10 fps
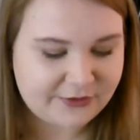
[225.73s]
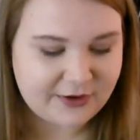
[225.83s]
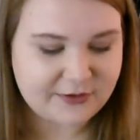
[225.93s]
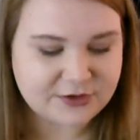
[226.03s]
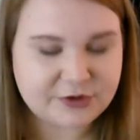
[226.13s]
So
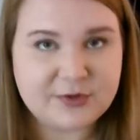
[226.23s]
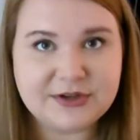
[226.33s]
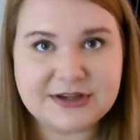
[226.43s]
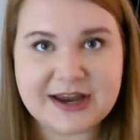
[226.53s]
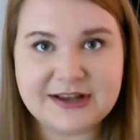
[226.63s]
I just
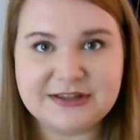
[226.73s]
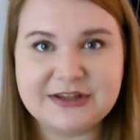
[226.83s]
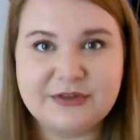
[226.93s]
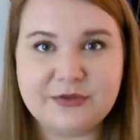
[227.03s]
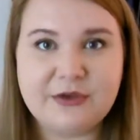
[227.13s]
wanted to get
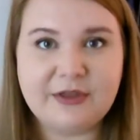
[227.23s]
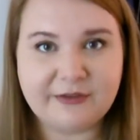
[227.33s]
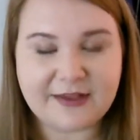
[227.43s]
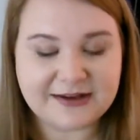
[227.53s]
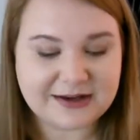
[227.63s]
into the few
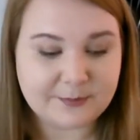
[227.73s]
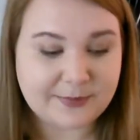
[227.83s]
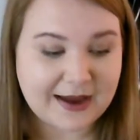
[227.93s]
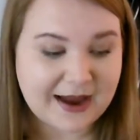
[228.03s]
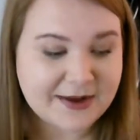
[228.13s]
things I did
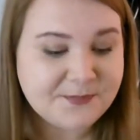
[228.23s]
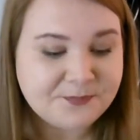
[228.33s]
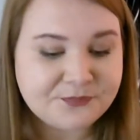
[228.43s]
buy.